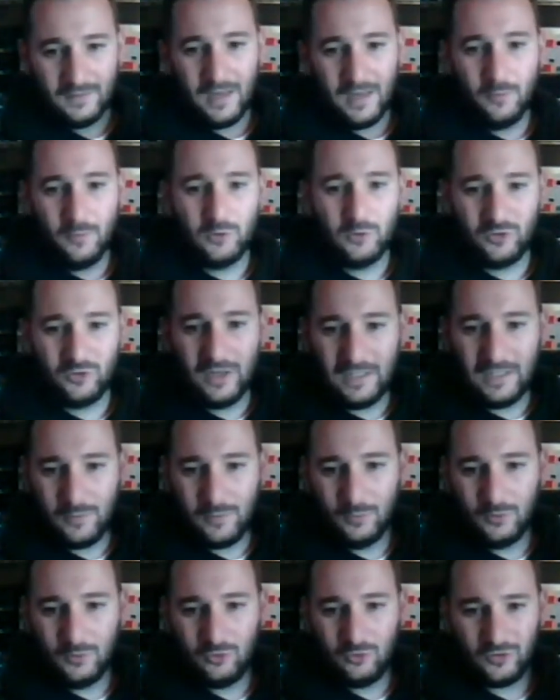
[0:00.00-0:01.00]
I wish Nike
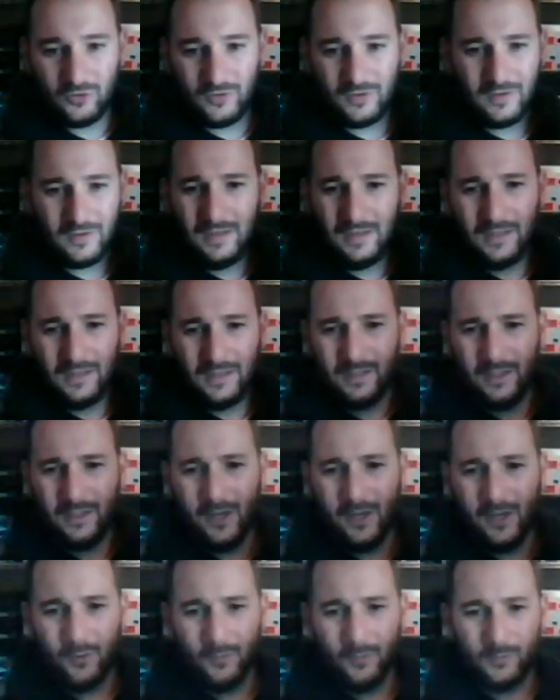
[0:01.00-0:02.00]
would just, you
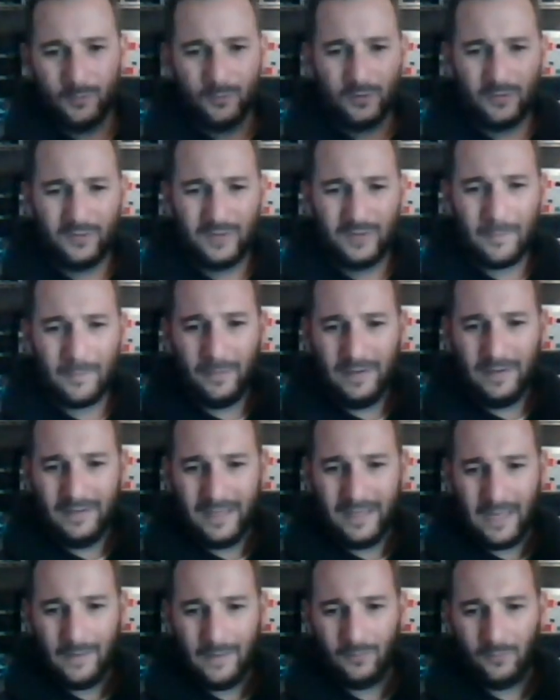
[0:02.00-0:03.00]
know, stop playing
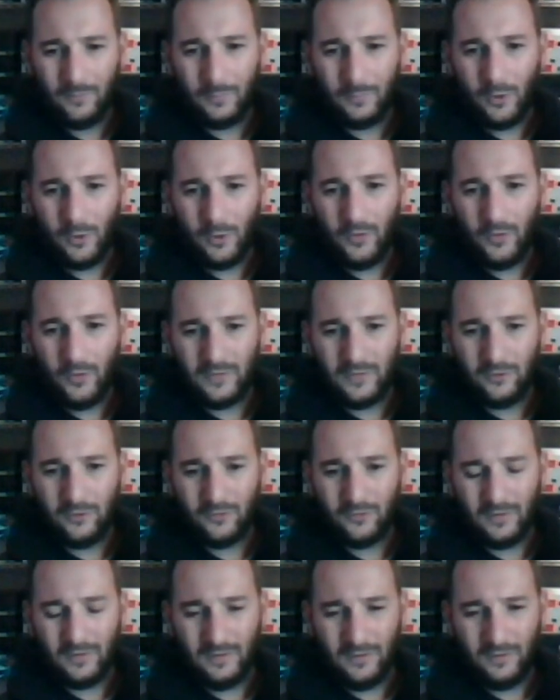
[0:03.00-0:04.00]
games and put all the
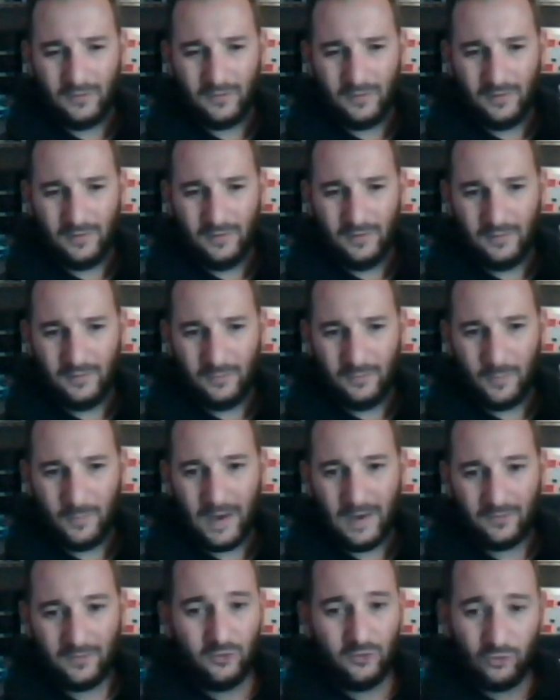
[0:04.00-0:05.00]
sneakers in these the, these
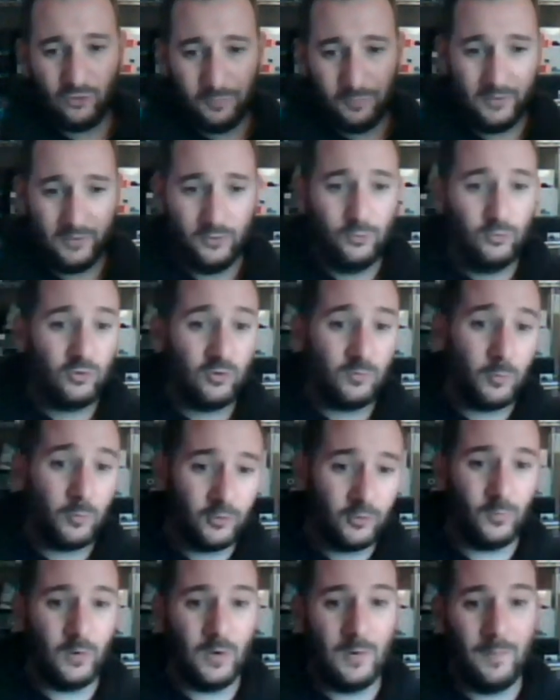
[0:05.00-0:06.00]
boxes. This should be the new
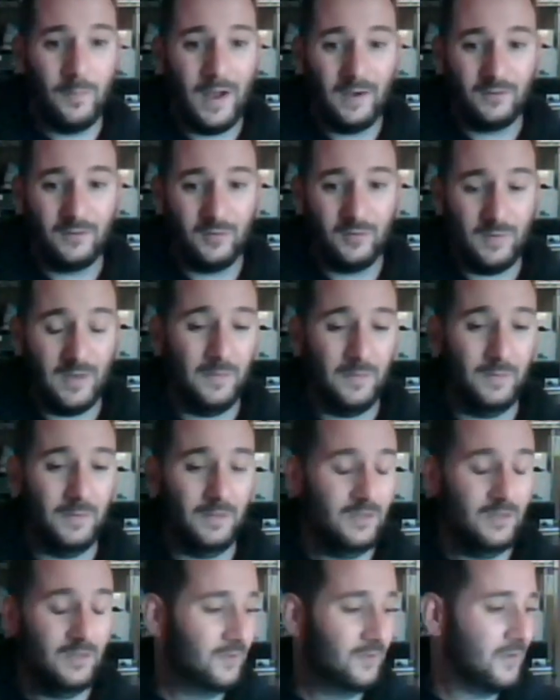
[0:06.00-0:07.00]
sportswear box, in my
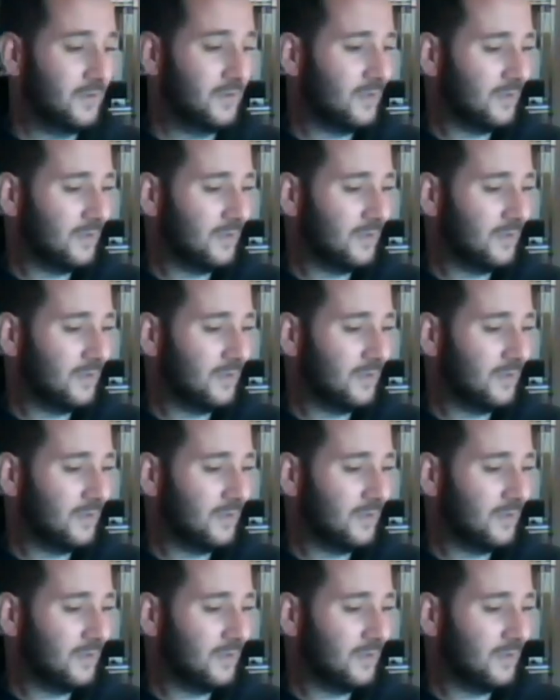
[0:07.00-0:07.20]
opinion.